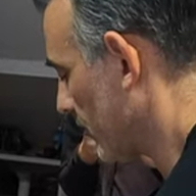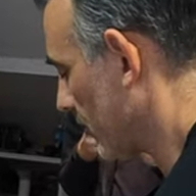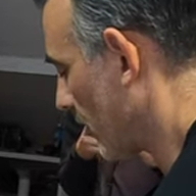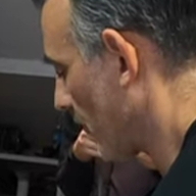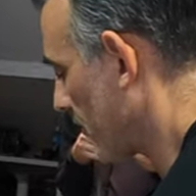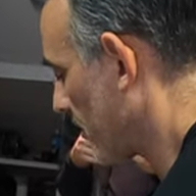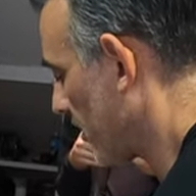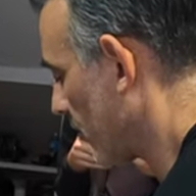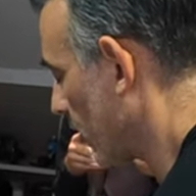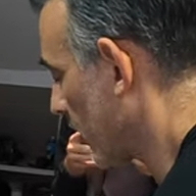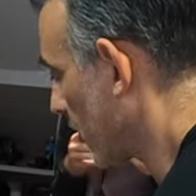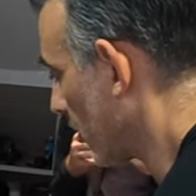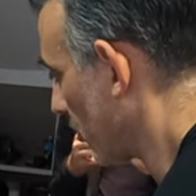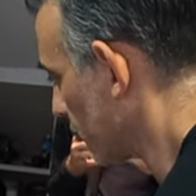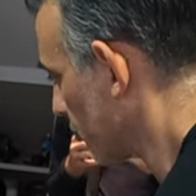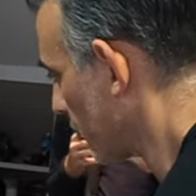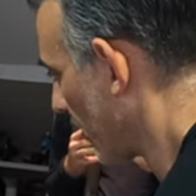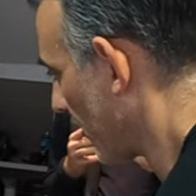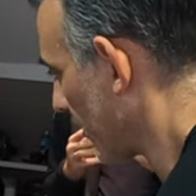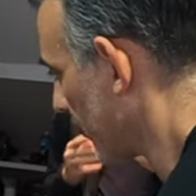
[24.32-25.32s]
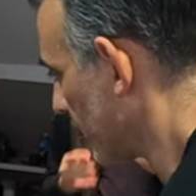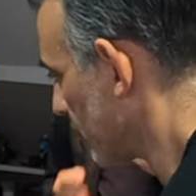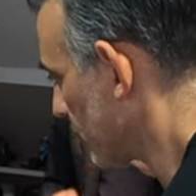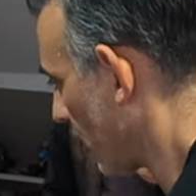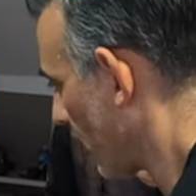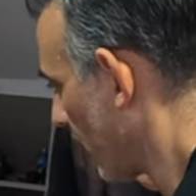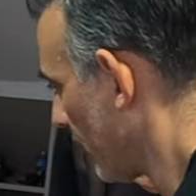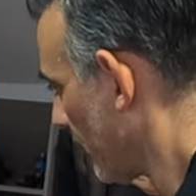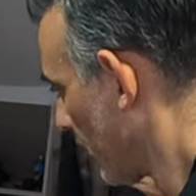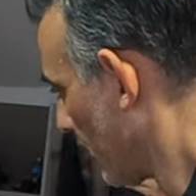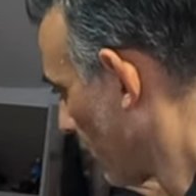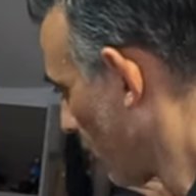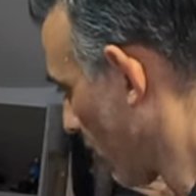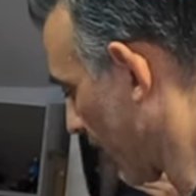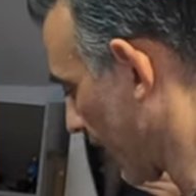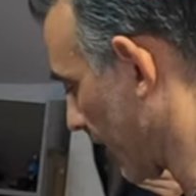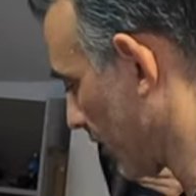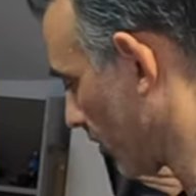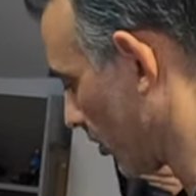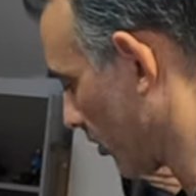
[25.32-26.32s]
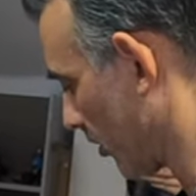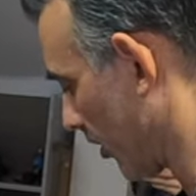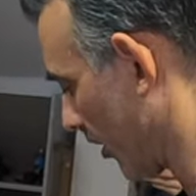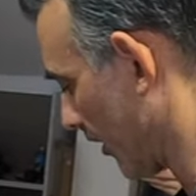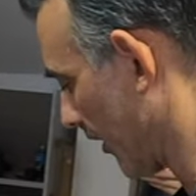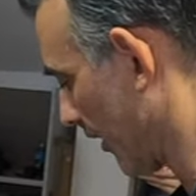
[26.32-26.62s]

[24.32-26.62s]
obviously we can't travel in time, but I'm working on like